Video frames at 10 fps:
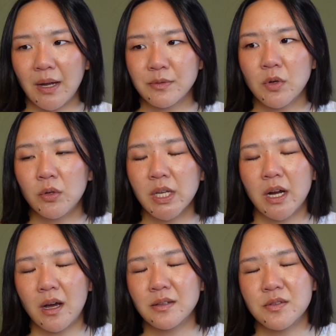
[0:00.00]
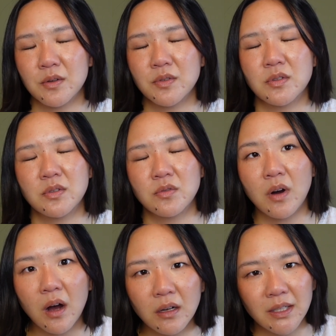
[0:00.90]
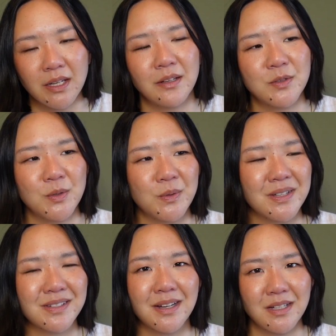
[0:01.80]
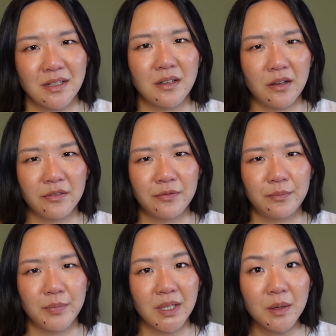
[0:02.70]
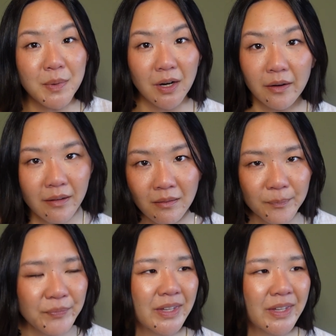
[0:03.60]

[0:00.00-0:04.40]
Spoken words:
I was holding on so strongly to this idea of being American